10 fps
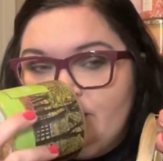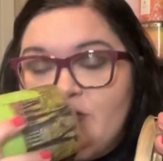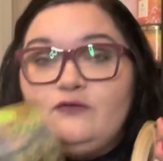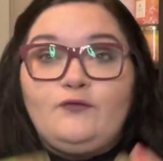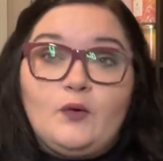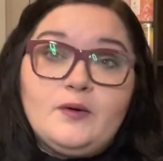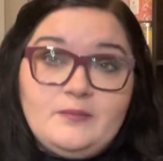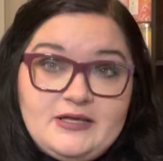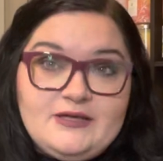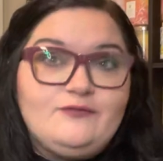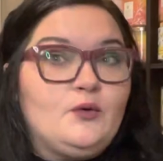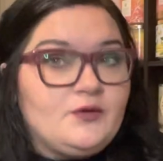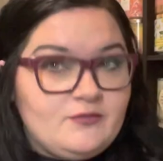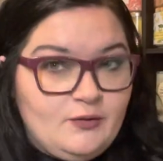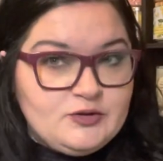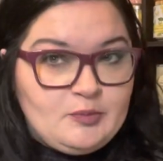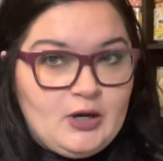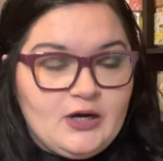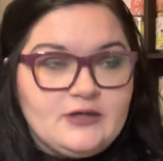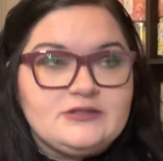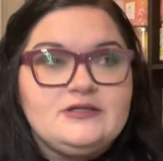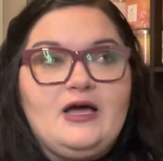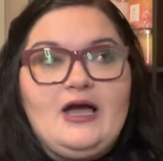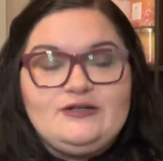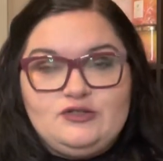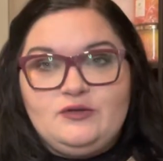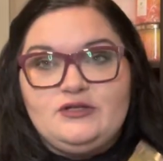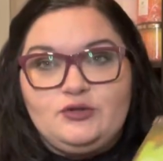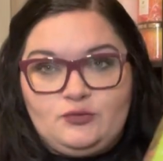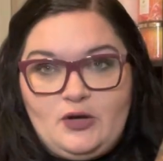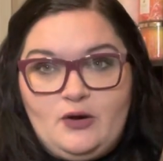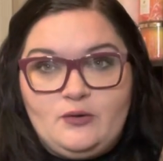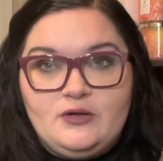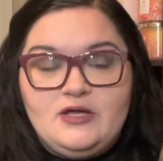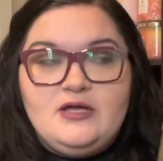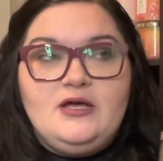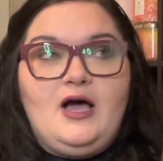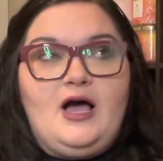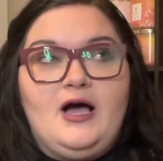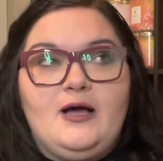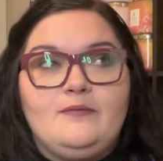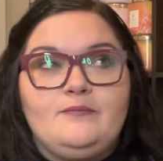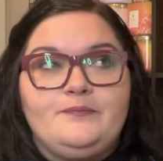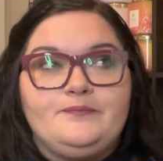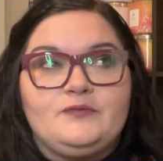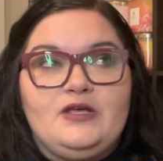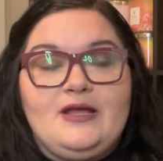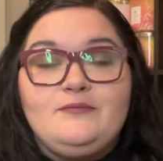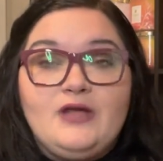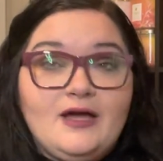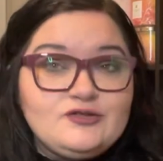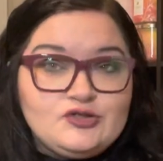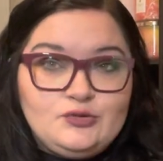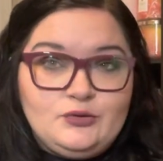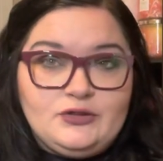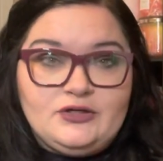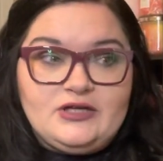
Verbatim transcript: For me, for the most part, I do get a throw. Um, and I'm not sure